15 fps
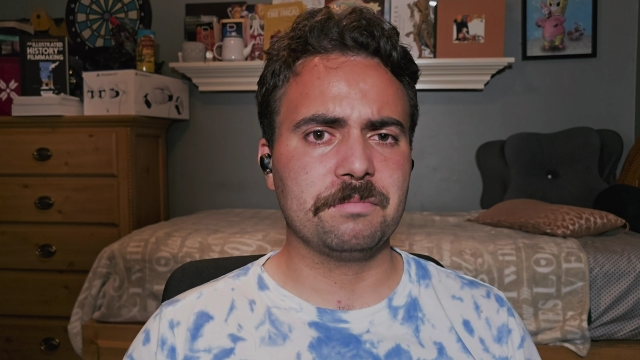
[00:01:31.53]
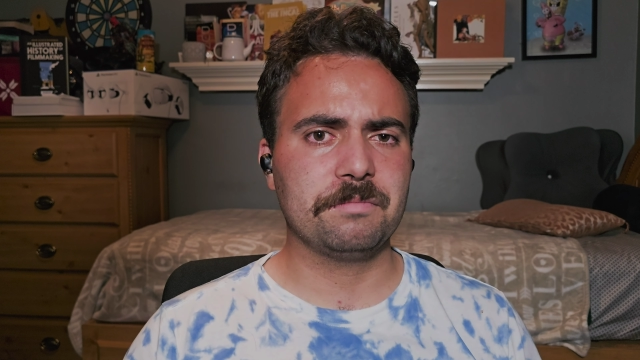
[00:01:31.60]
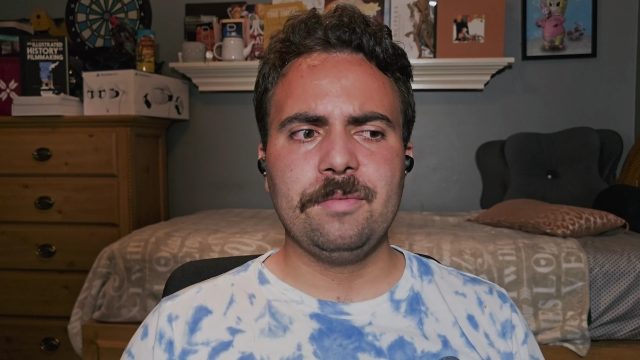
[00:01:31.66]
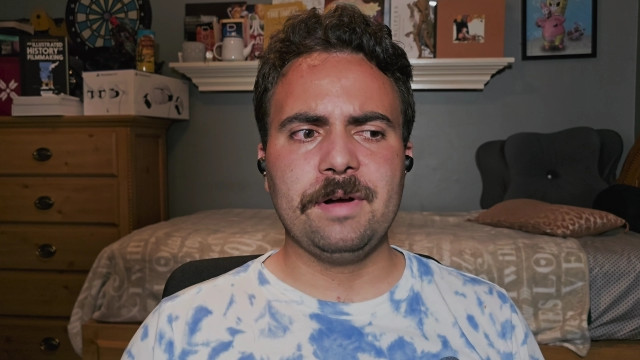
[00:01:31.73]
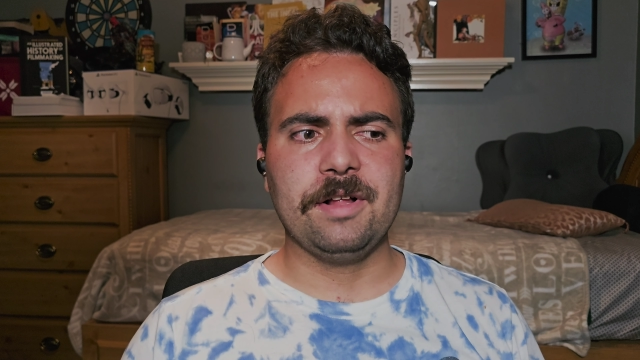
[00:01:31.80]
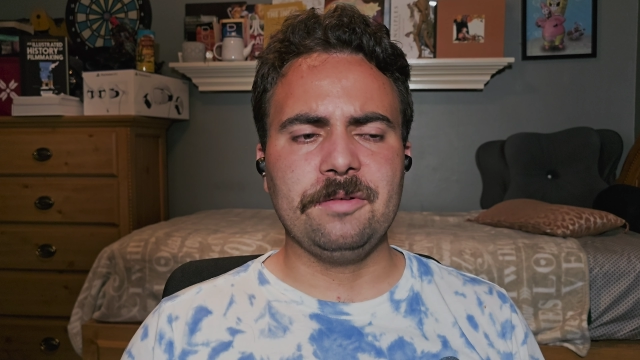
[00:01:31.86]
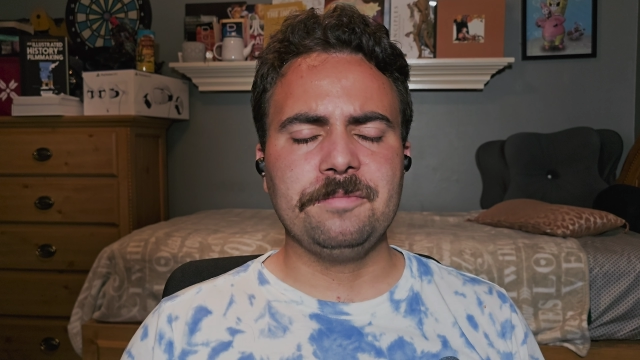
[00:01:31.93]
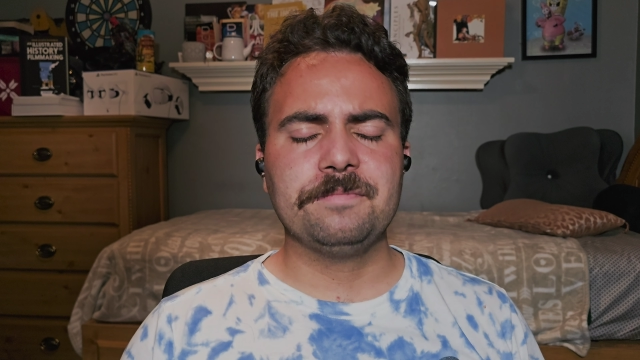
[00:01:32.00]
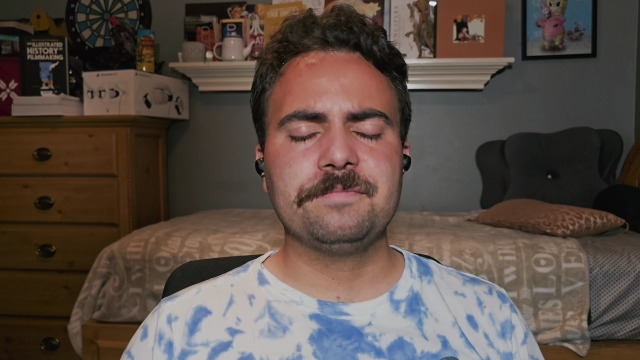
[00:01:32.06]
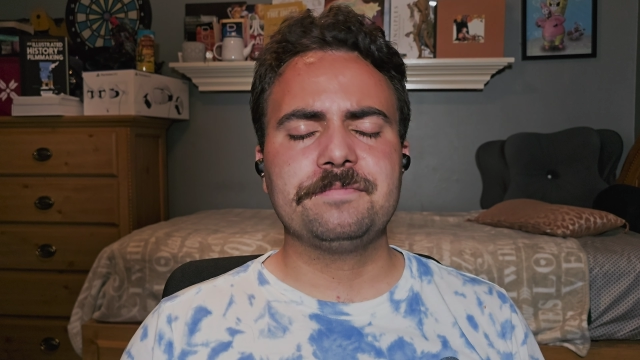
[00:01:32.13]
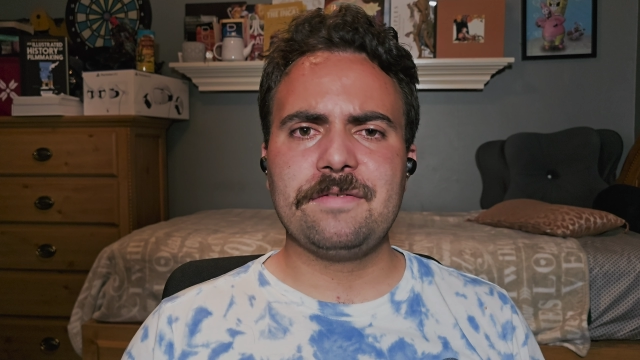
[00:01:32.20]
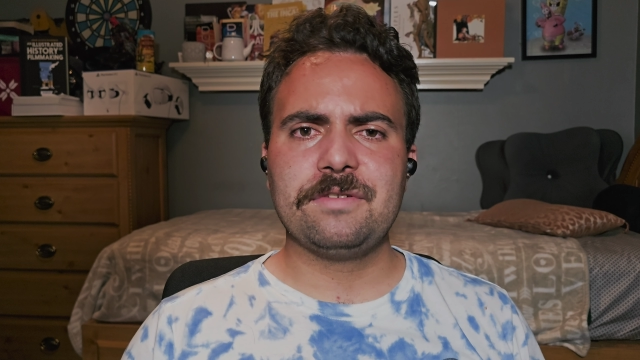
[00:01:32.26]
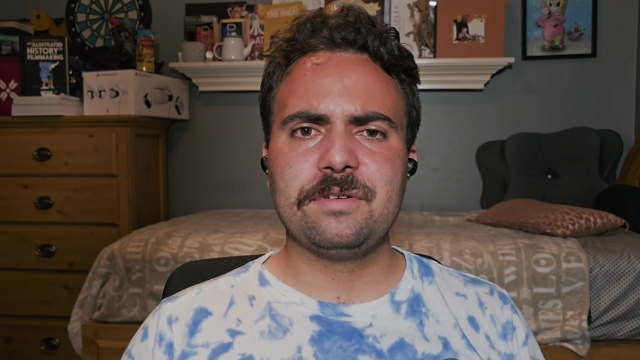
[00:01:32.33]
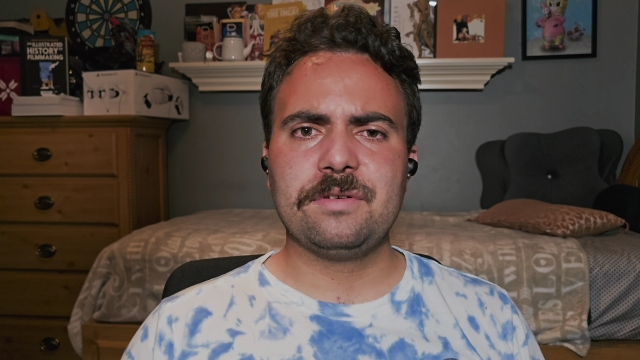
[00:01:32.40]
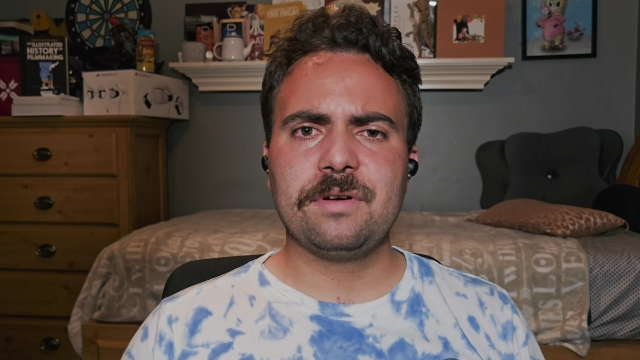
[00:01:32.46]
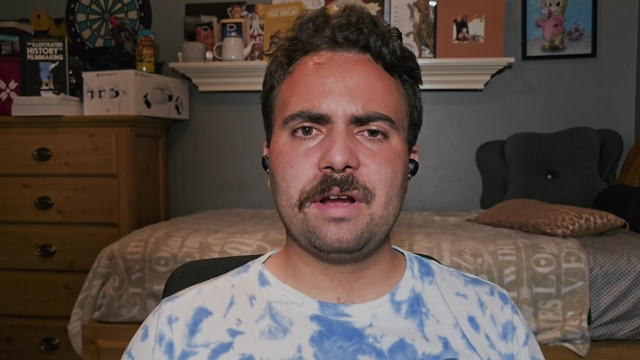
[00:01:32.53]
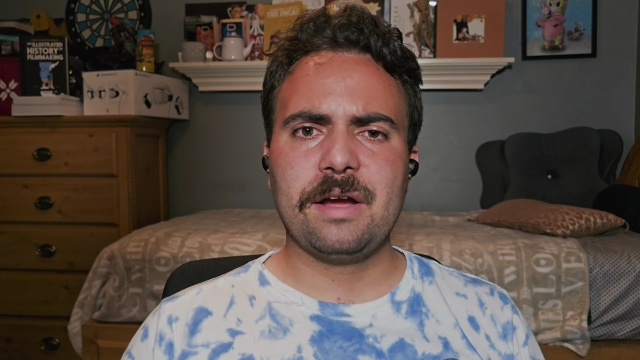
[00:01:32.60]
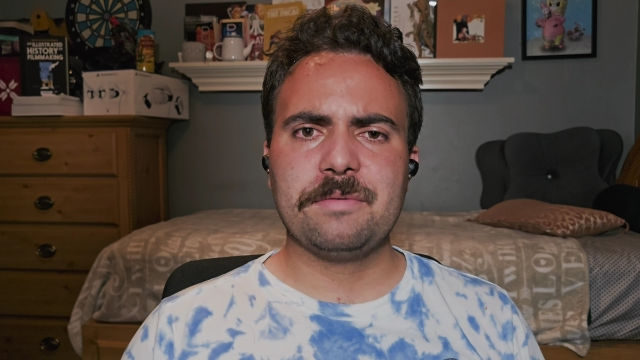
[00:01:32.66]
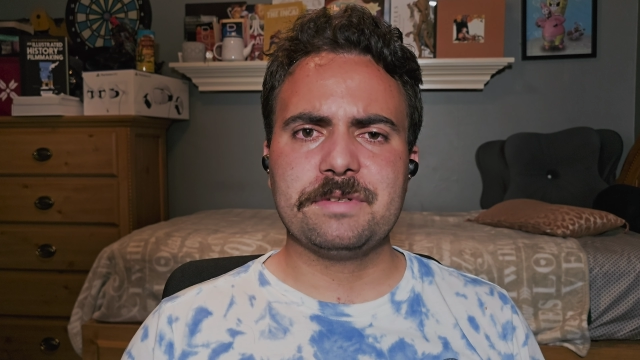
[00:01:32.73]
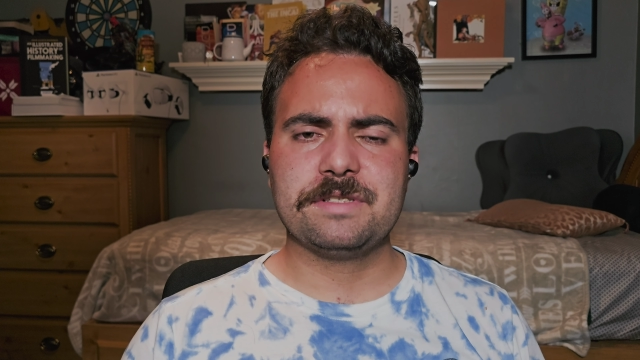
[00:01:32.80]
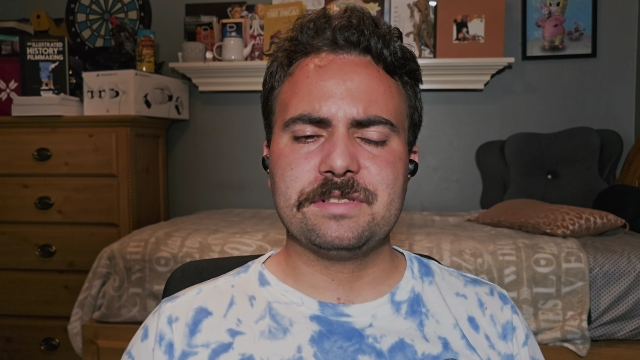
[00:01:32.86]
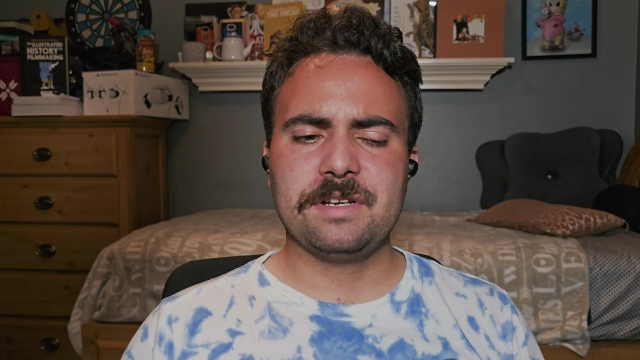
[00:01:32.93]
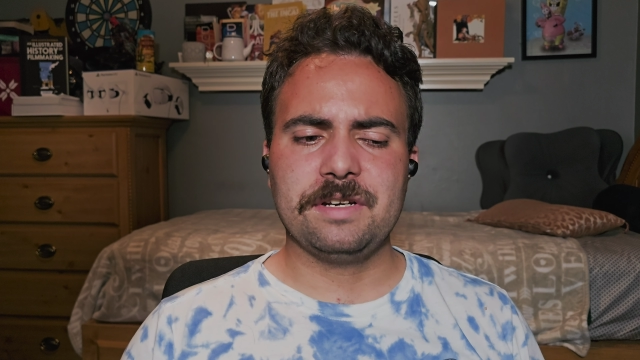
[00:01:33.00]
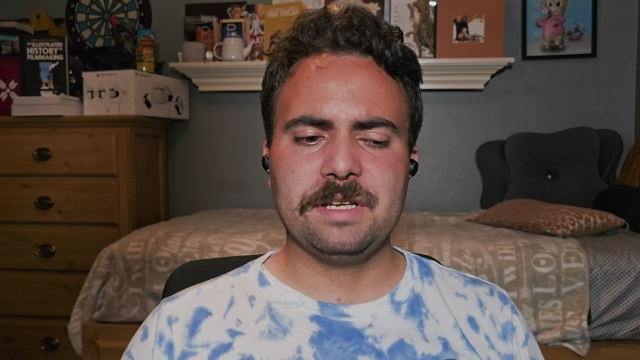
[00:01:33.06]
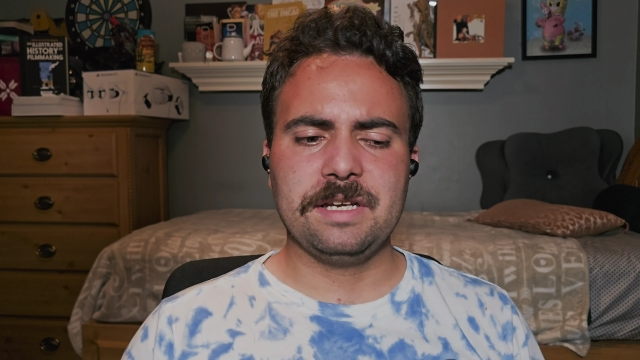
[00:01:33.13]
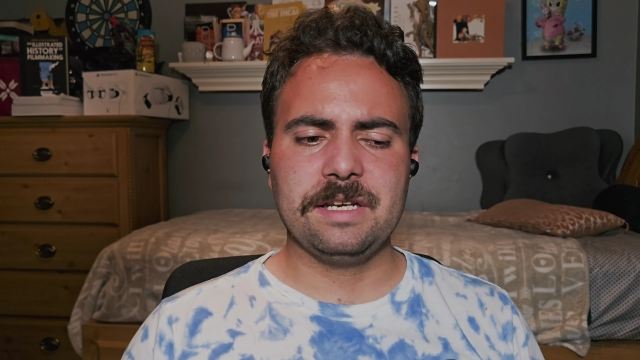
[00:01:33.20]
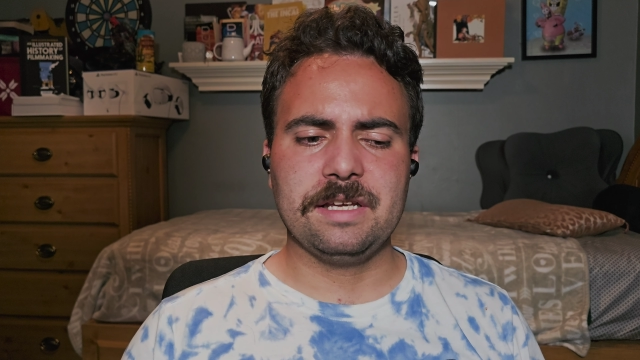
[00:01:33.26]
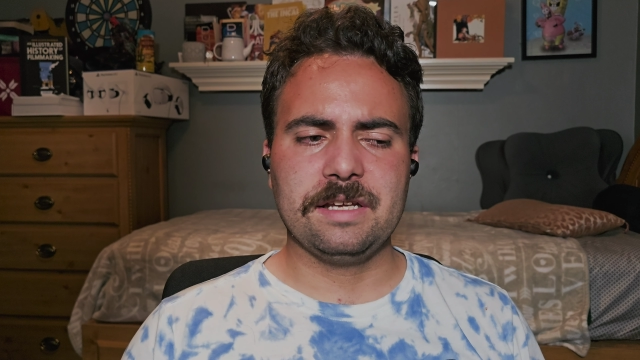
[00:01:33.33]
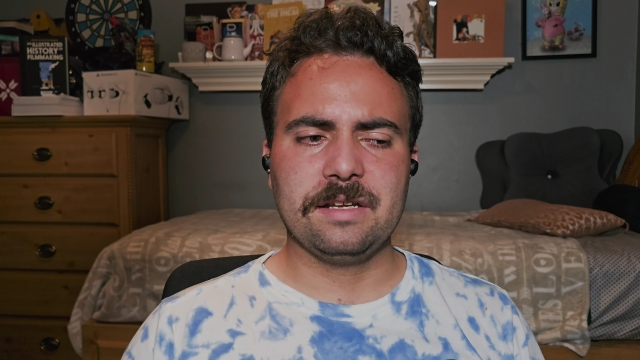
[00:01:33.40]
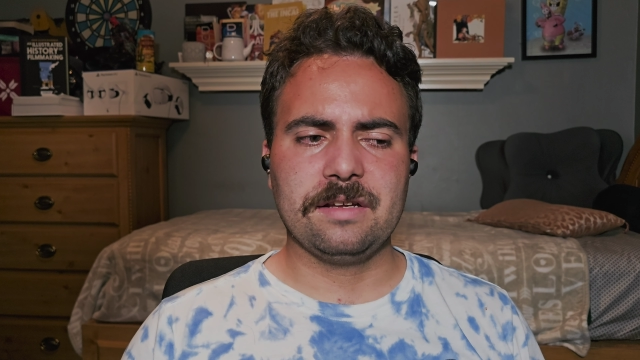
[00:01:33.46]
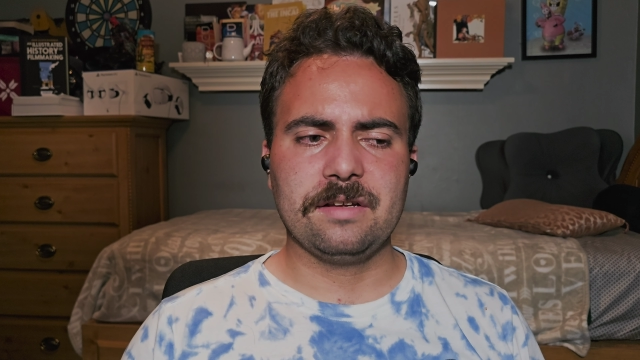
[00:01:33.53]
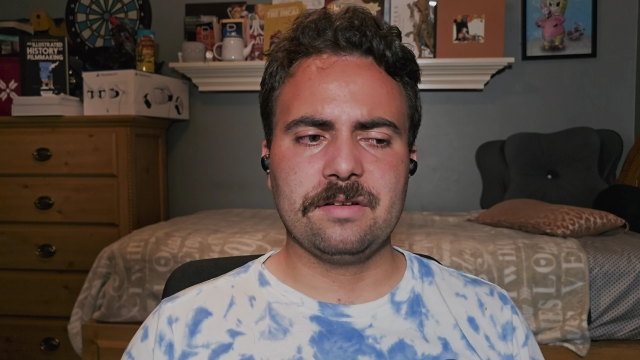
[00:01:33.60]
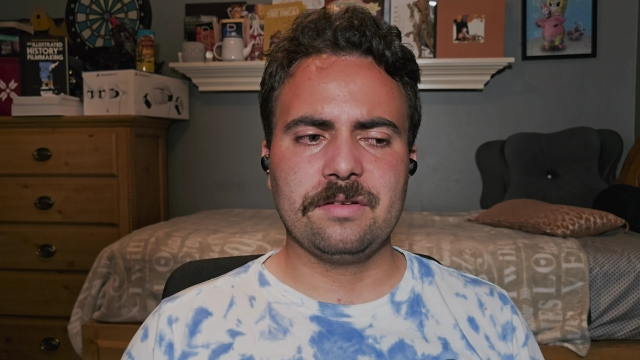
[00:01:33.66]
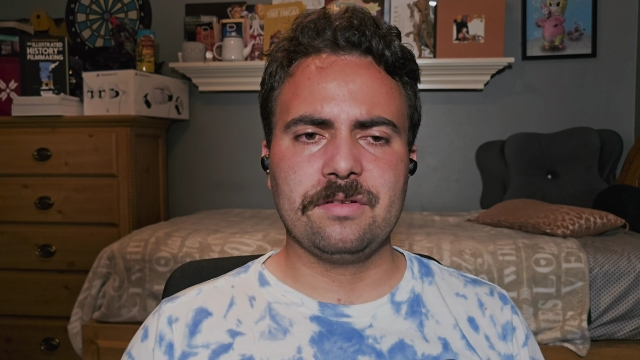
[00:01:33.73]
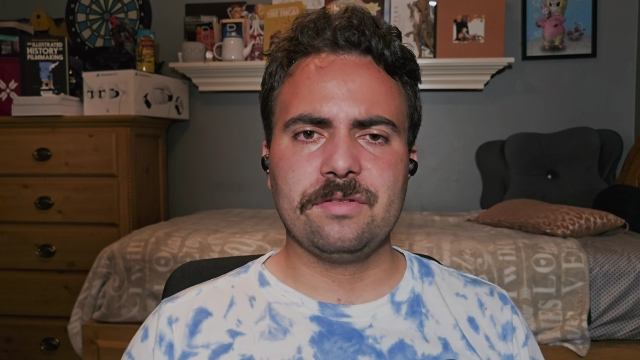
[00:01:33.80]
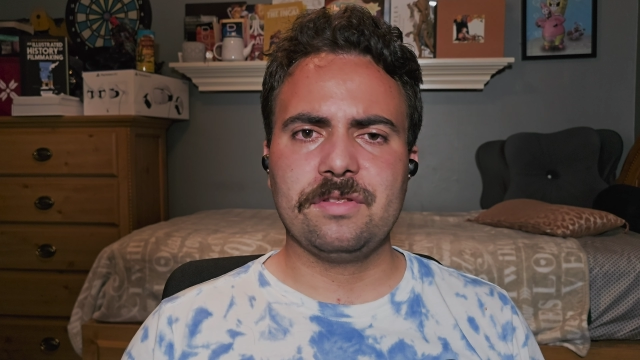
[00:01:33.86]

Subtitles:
Well, after I was done eating